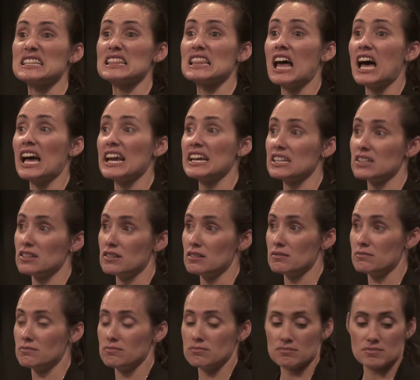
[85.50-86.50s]
Lionel.
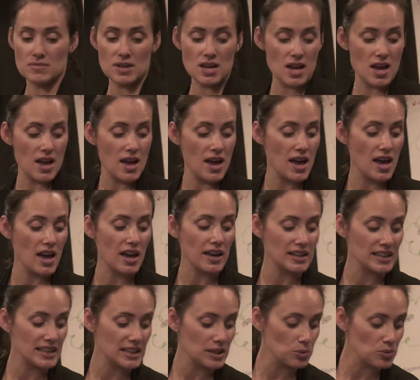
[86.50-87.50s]
And
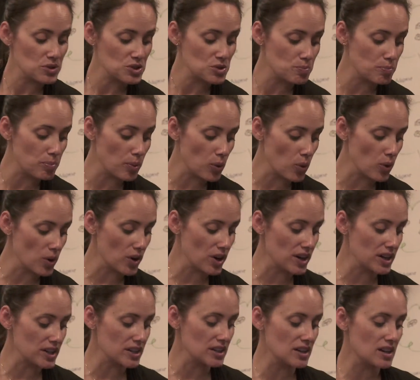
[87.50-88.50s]
he was
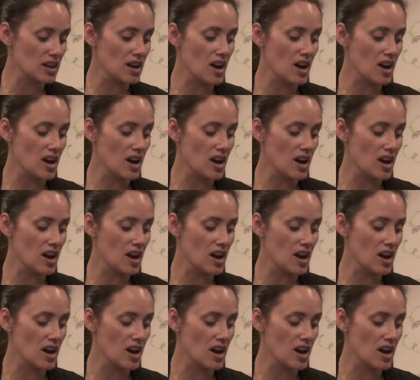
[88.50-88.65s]
born